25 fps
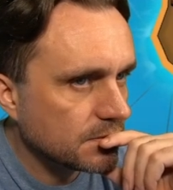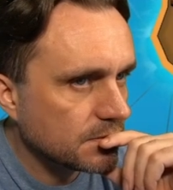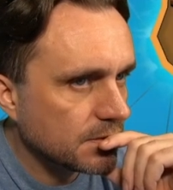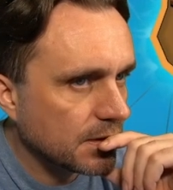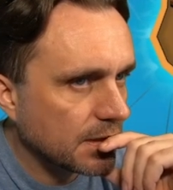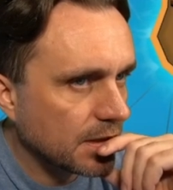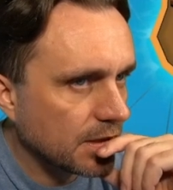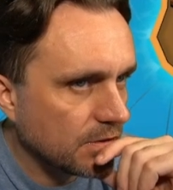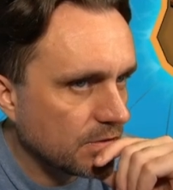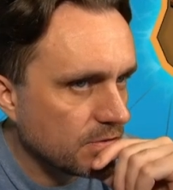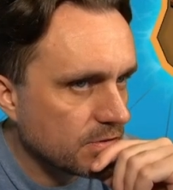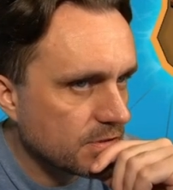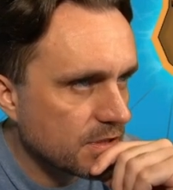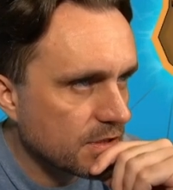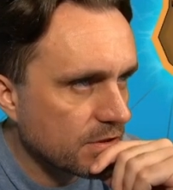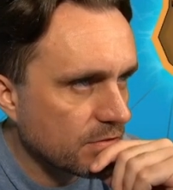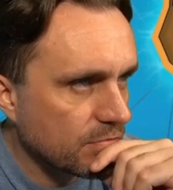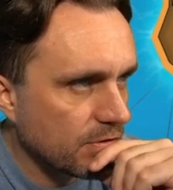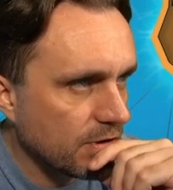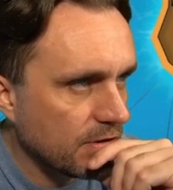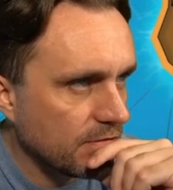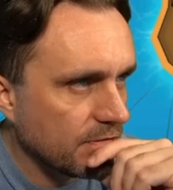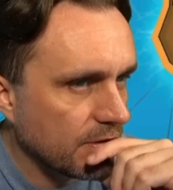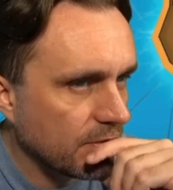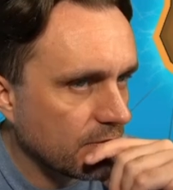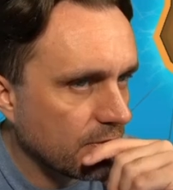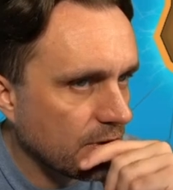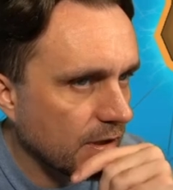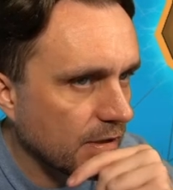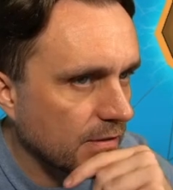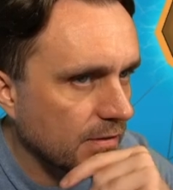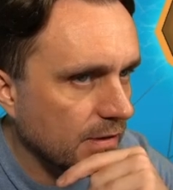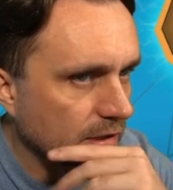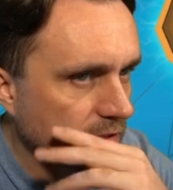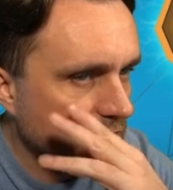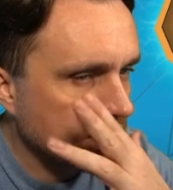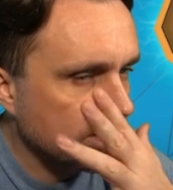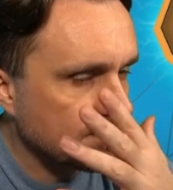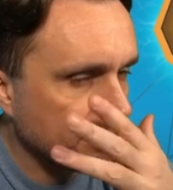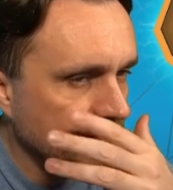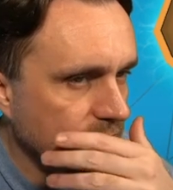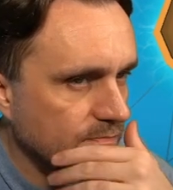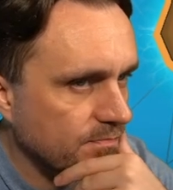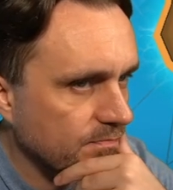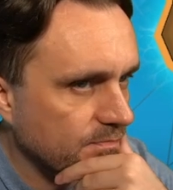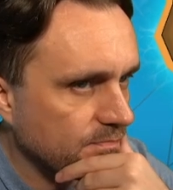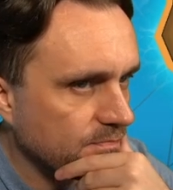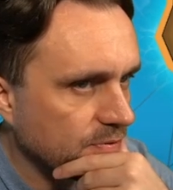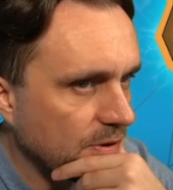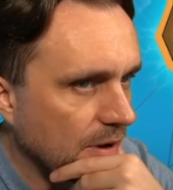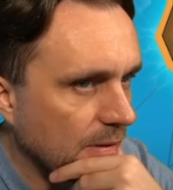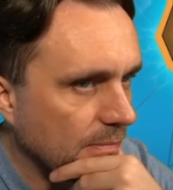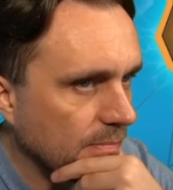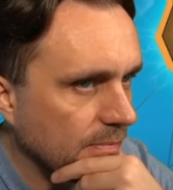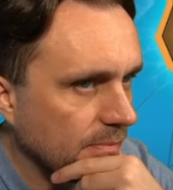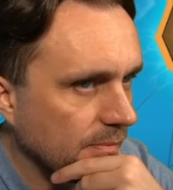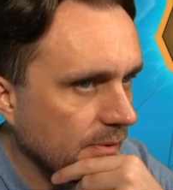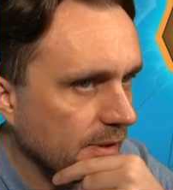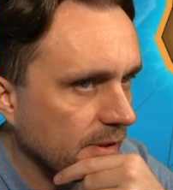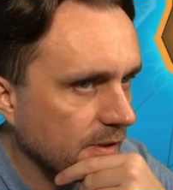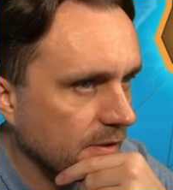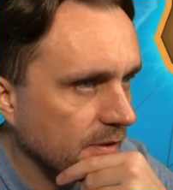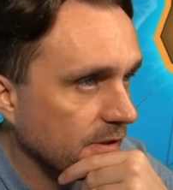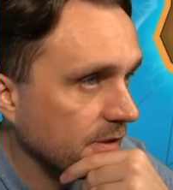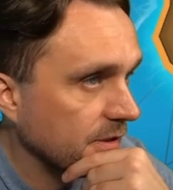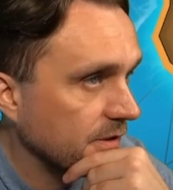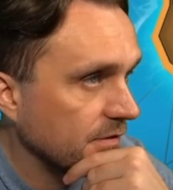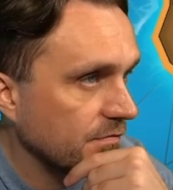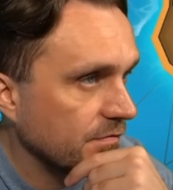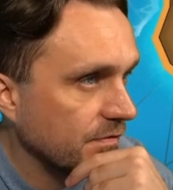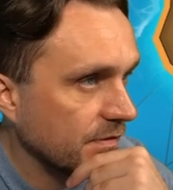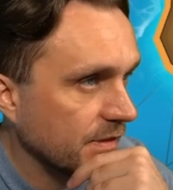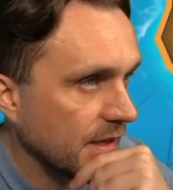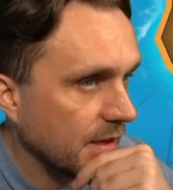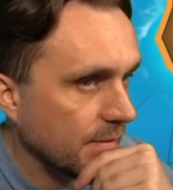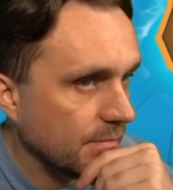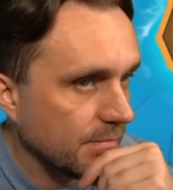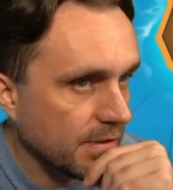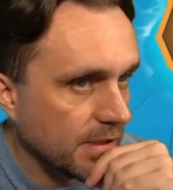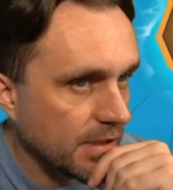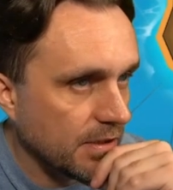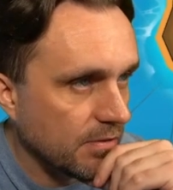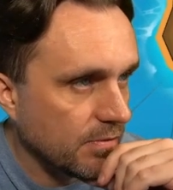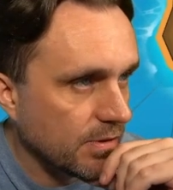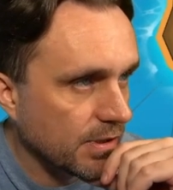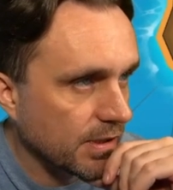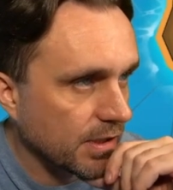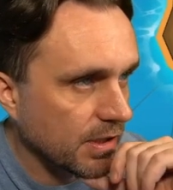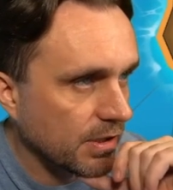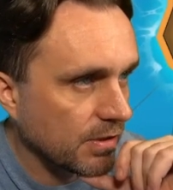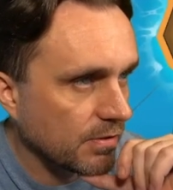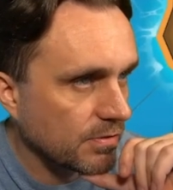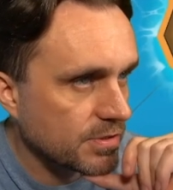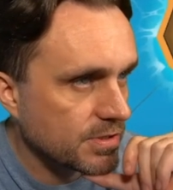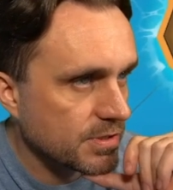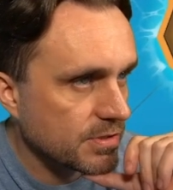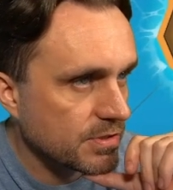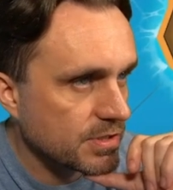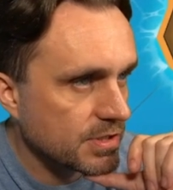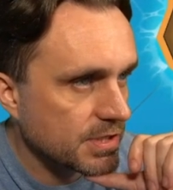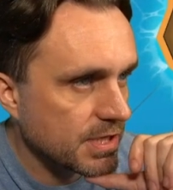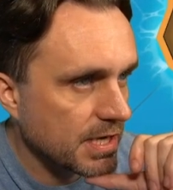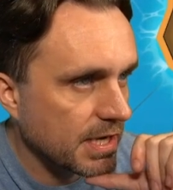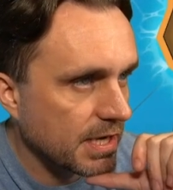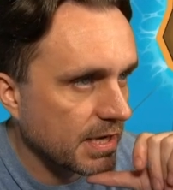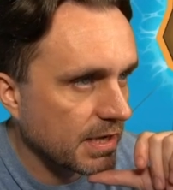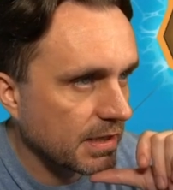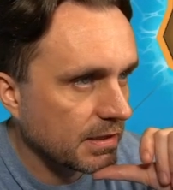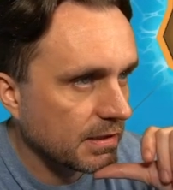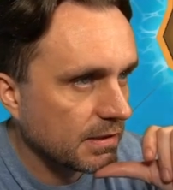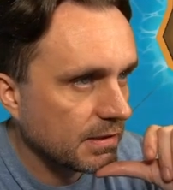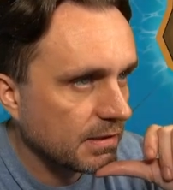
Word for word: They lose the three v one. That's probably good for them. They don't want to close their stack.